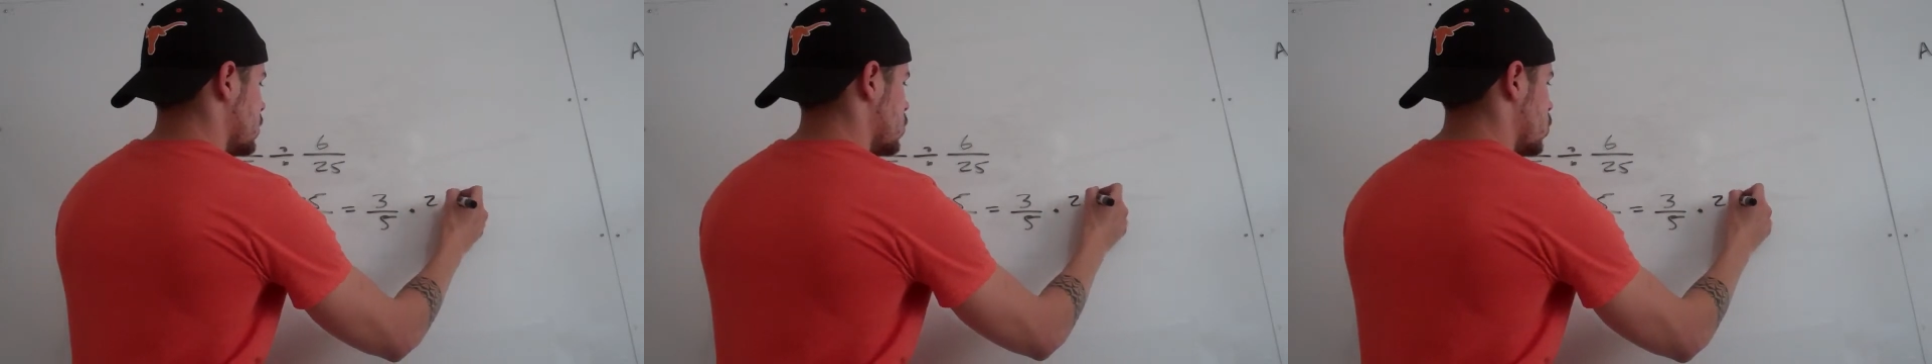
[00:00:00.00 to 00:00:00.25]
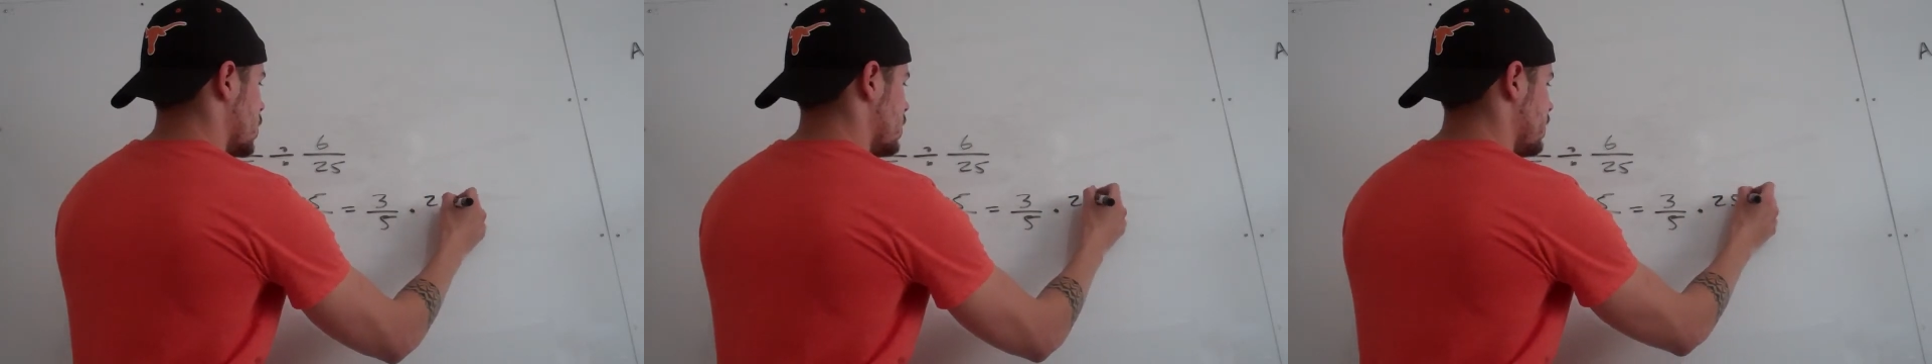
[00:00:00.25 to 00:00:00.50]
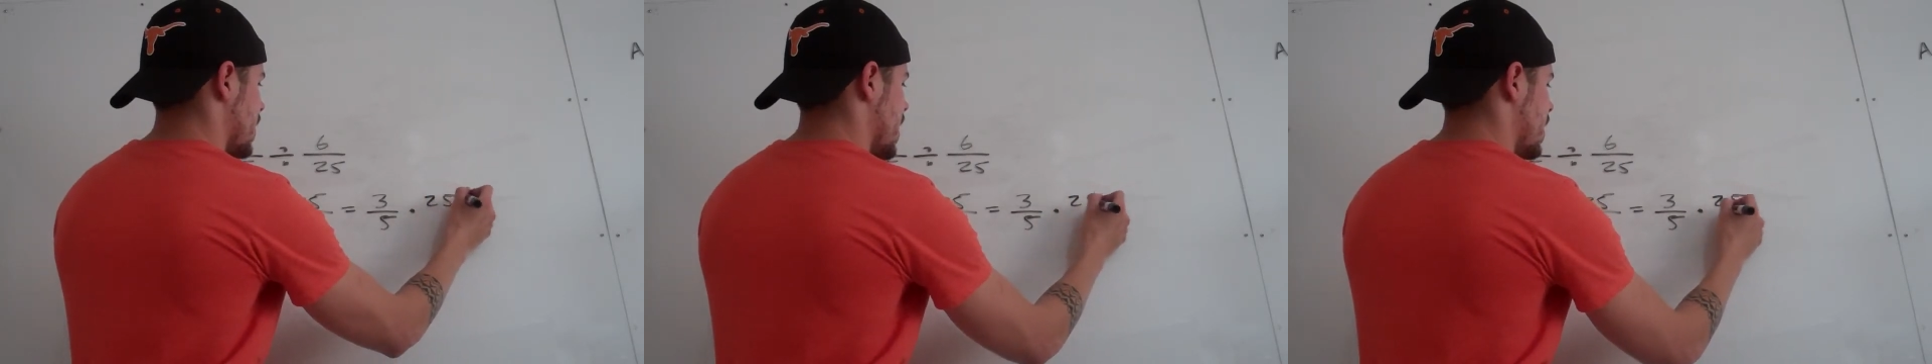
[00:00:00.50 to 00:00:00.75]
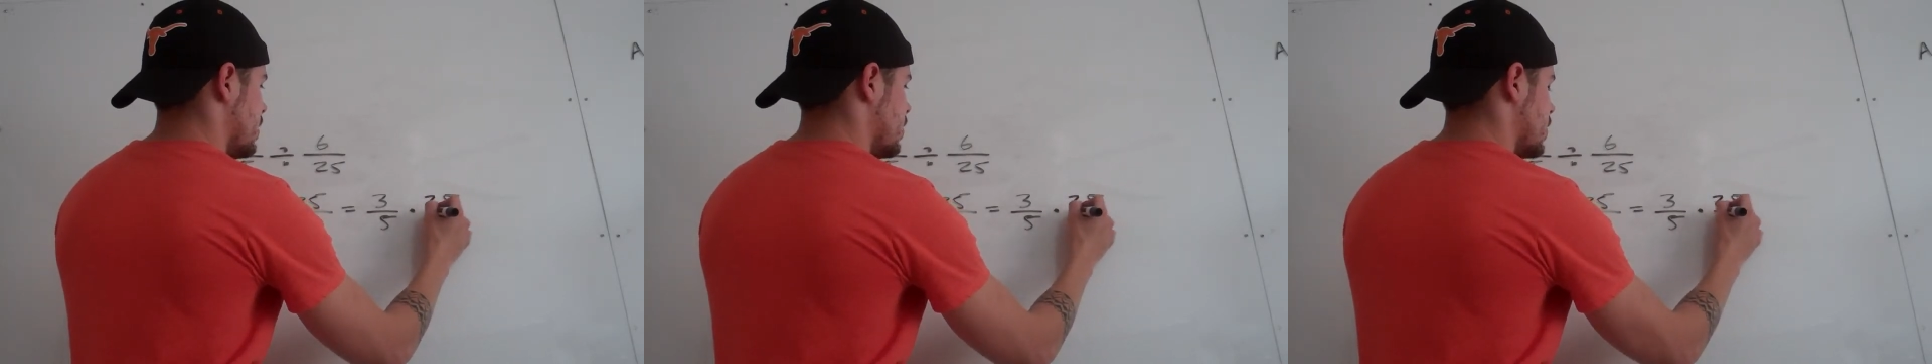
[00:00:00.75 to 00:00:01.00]

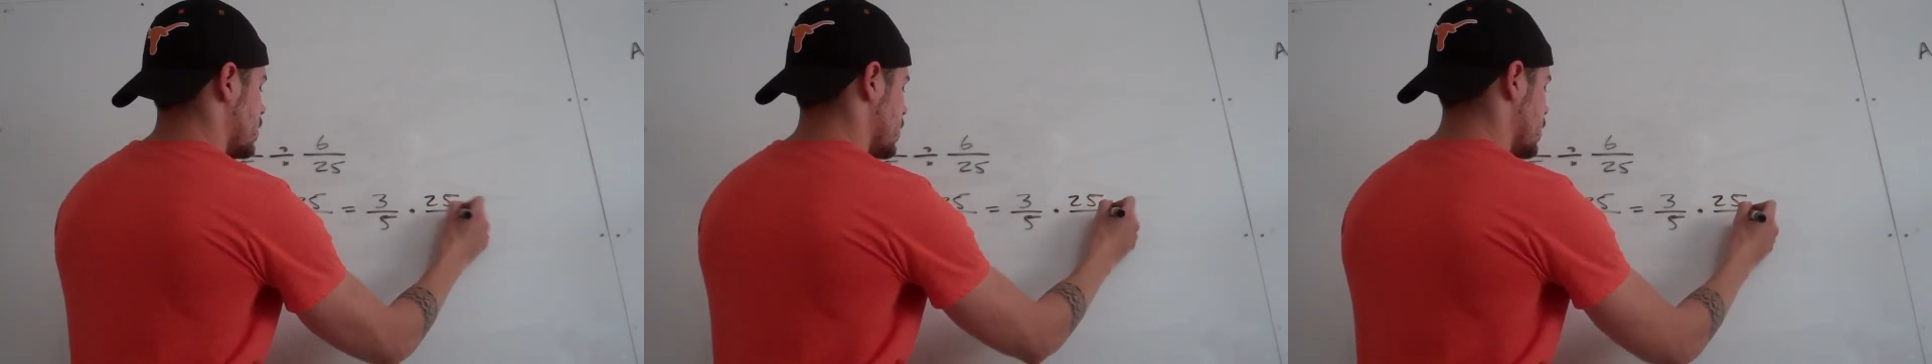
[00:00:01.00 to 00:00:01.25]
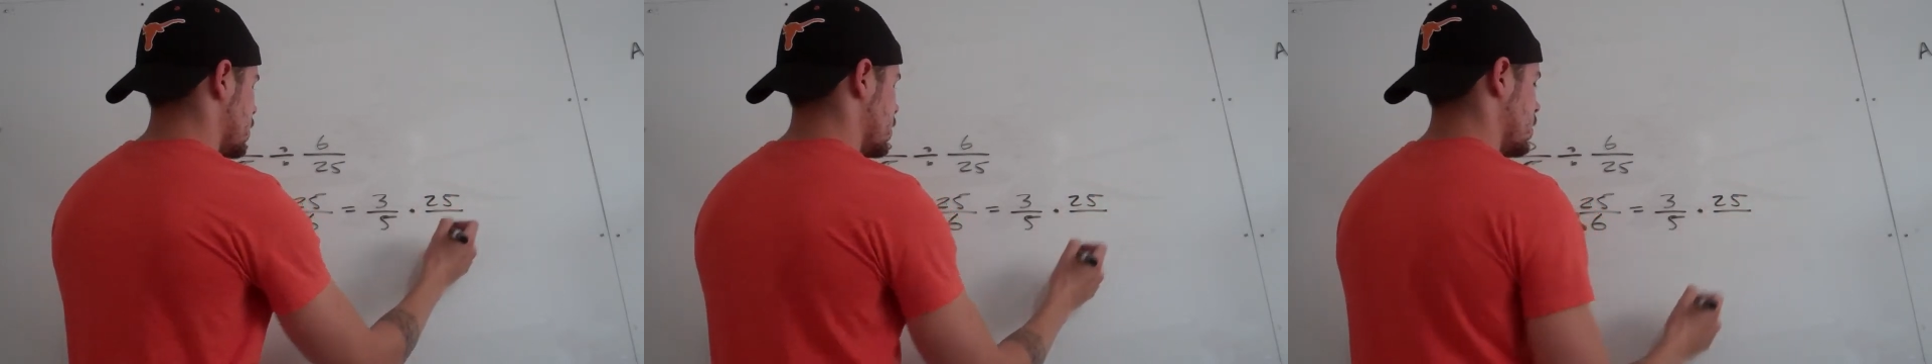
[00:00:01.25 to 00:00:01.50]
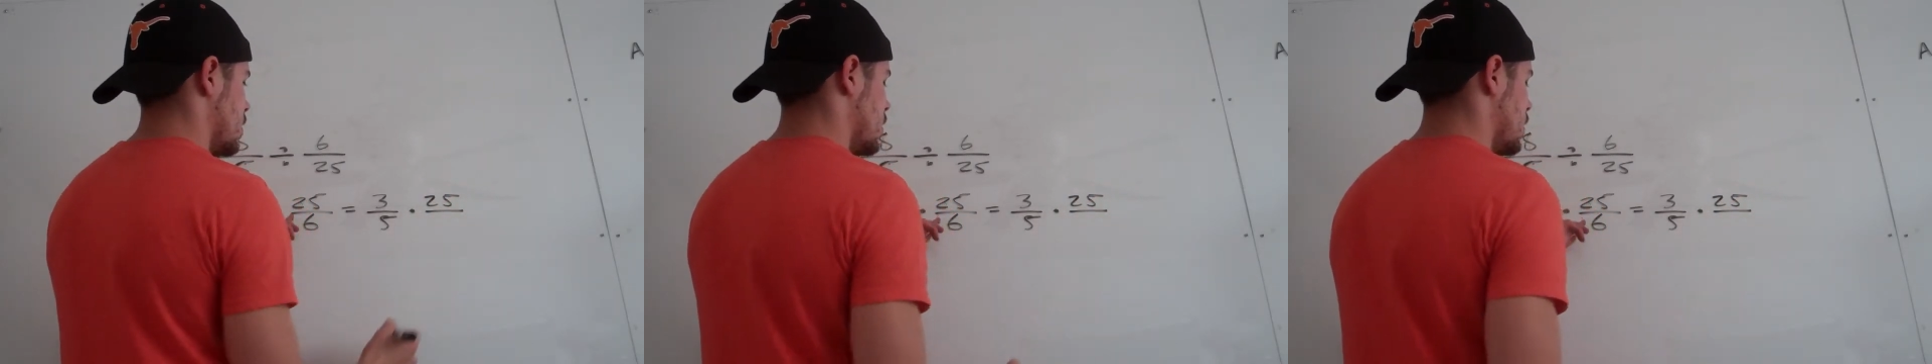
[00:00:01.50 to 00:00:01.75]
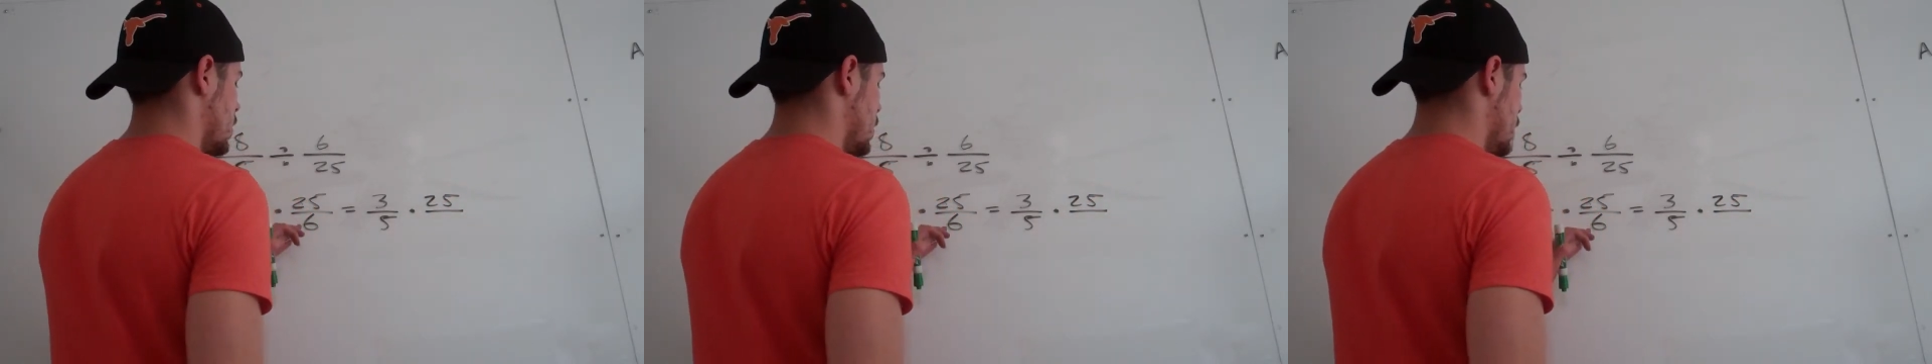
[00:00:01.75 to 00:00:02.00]
25
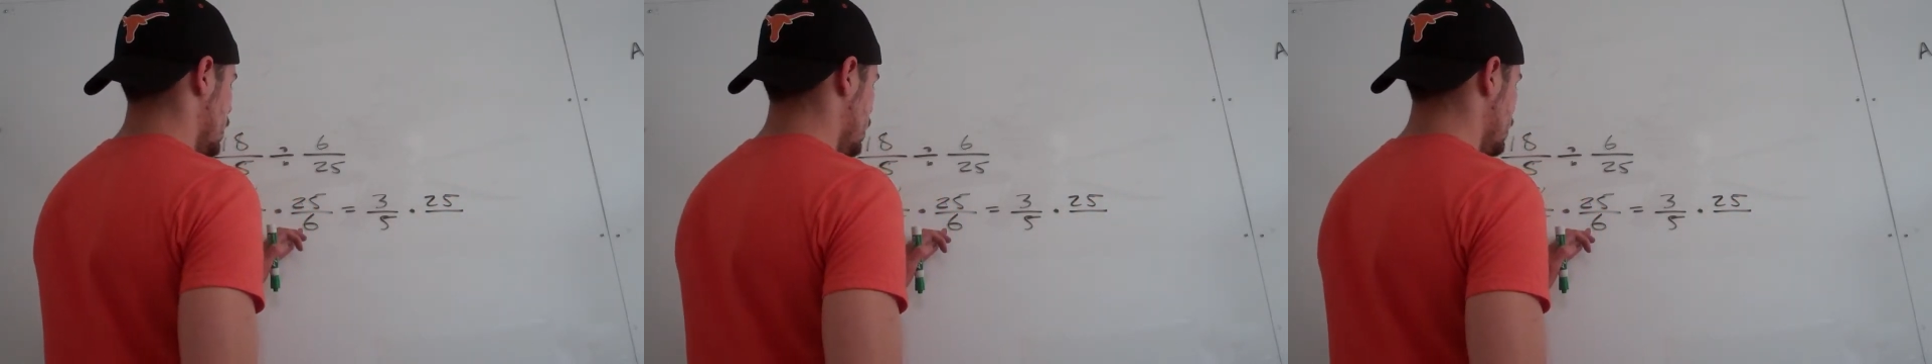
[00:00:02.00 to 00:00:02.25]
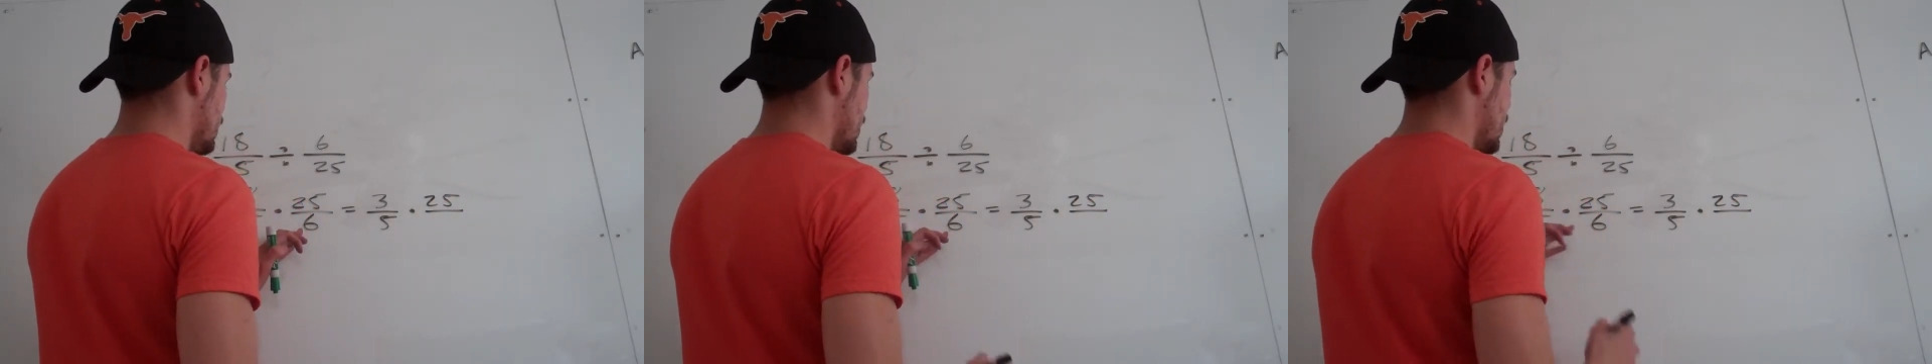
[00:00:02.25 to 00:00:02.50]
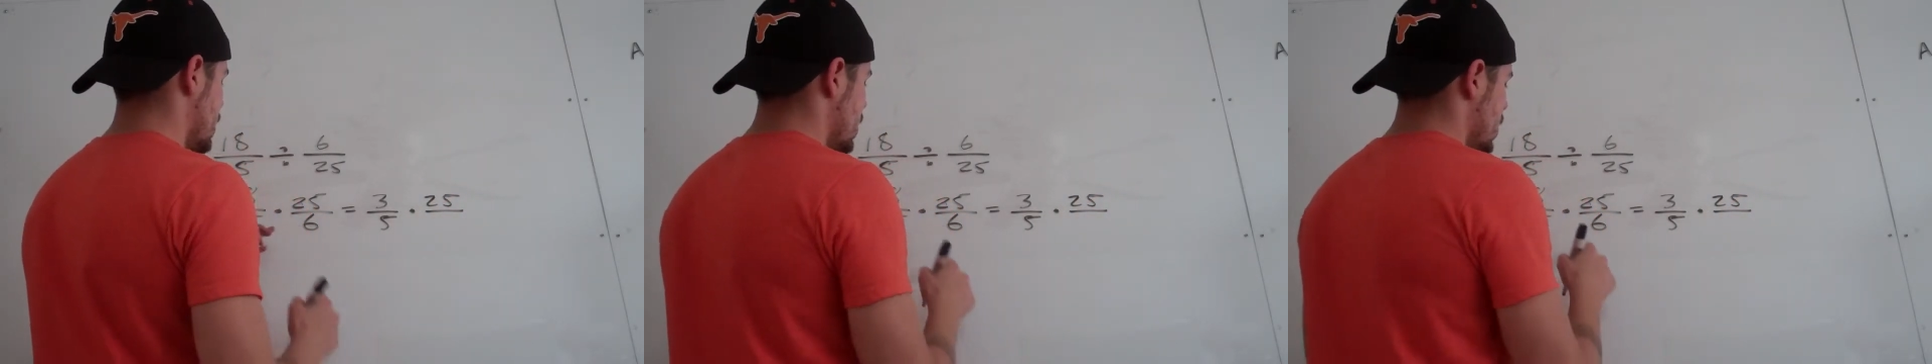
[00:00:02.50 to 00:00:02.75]
over